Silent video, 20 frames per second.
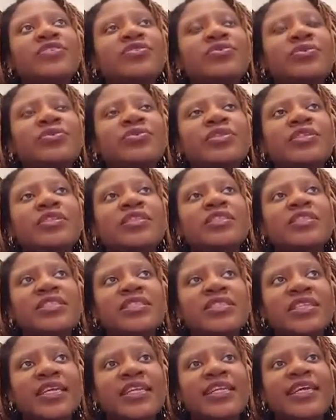this
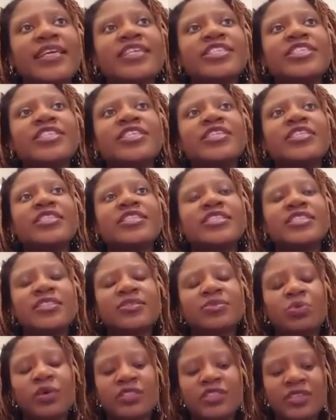is the election, this
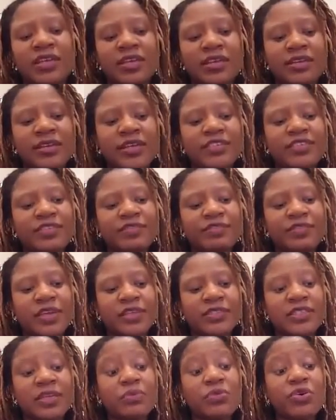is what
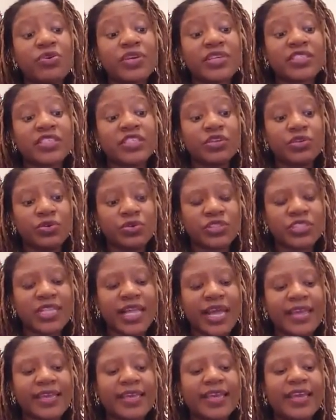a democracy looks
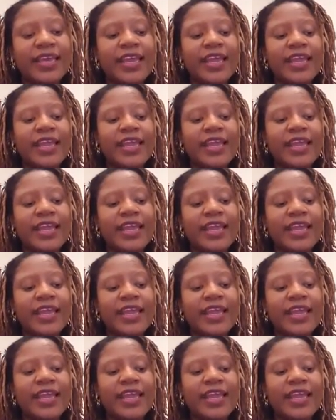like.